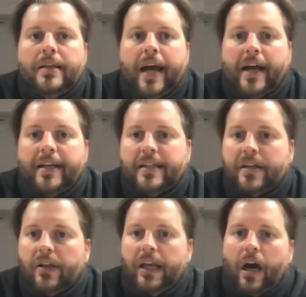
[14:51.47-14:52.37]
not
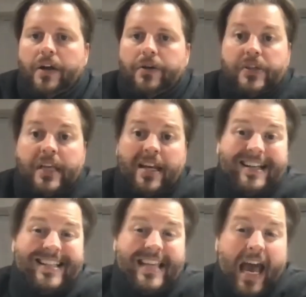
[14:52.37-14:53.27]
necessarily understand
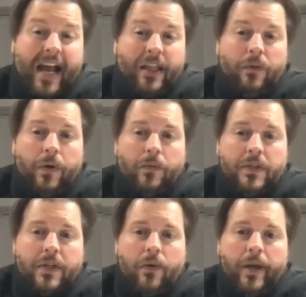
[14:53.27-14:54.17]
exactly what
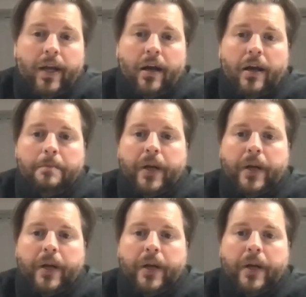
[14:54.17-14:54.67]
was going on,